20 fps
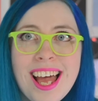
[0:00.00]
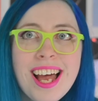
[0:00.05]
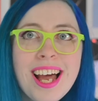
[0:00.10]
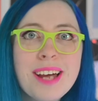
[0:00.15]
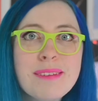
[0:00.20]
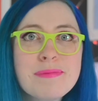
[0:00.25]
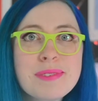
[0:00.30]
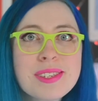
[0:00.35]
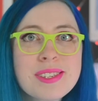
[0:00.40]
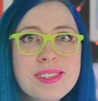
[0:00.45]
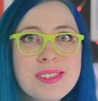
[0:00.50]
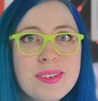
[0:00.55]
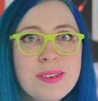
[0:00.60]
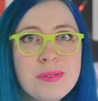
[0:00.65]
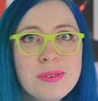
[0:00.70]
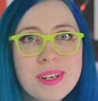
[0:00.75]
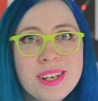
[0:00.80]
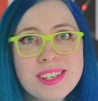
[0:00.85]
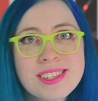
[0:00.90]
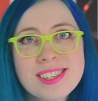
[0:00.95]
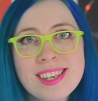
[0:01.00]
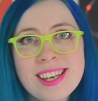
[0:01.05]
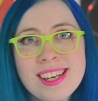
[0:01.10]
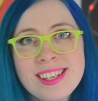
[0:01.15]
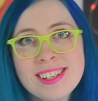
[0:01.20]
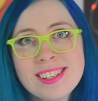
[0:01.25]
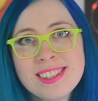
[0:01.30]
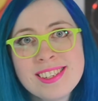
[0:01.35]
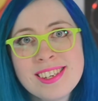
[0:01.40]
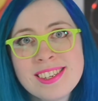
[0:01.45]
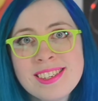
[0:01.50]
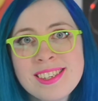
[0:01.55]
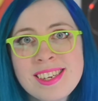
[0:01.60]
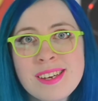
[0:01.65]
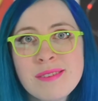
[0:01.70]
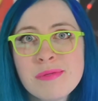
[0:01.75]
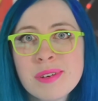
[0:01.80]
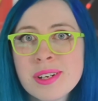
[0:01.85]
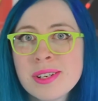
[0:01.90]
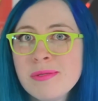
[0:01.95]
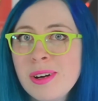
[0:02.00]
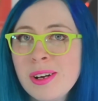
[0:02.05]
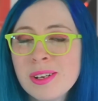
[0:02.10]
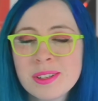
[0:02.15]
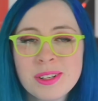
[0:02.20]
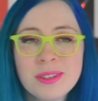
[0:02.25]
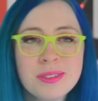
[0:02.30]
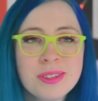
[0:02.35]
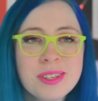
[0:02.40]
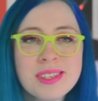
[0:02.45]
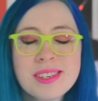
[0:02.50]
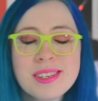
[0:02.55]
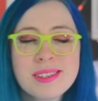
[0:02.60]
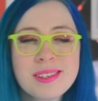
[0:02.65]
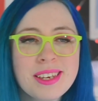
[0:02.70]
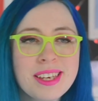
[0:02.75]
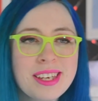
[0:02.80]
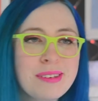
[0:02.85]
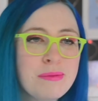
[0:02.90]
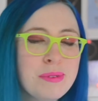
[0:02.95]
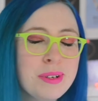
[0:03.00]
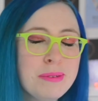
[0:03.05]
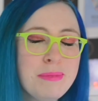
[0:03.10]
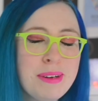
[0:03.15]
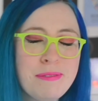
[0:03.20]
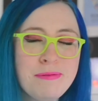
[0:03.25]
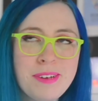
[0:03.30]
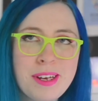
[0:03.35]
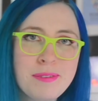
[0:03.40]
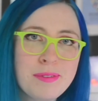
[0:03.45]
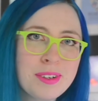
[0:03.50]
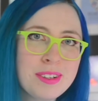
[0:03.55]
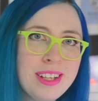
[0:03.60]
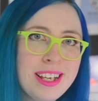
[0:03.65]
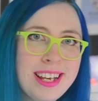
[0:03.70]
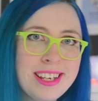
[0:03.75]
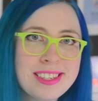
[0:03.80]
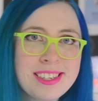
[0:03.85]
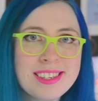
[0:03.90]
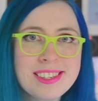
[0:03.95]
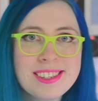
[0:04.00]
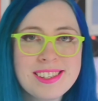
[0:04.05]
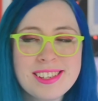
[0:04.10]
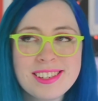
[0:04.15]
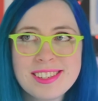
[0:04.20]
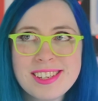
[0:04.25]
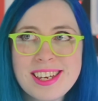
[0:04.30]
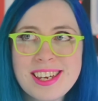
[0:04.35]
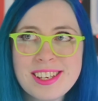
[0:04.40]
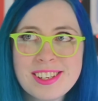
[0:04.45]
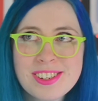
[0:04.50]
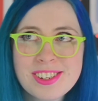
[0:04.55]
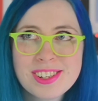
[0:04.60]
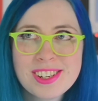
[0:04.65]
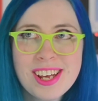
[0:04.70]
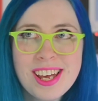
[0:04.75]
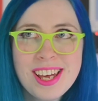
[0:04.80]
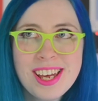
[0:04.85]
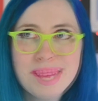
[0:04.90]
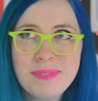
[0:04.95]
I'm so excited to see where you all go. This is like one of my favorite classes to teach.